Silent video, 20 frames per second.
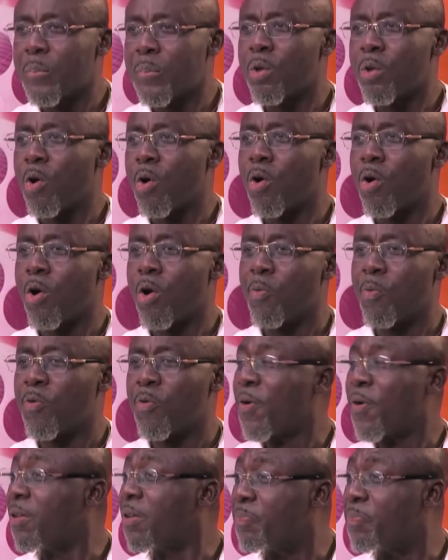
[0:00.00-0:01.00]
or more
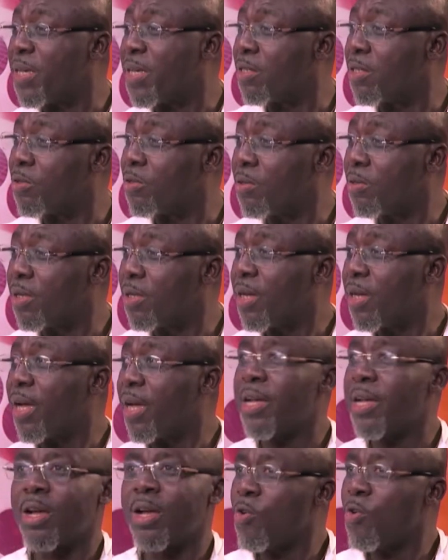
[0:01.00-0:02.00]
fan base, no,
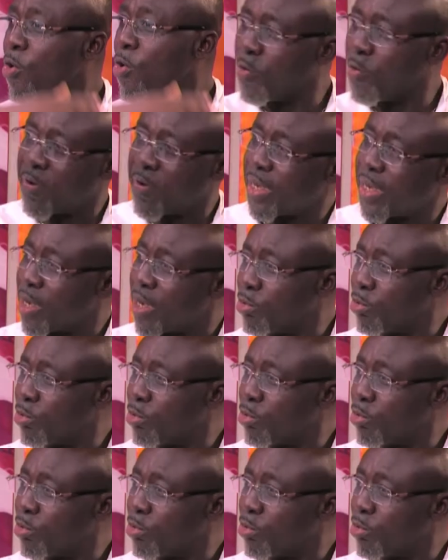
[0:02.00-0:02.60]
all over the country,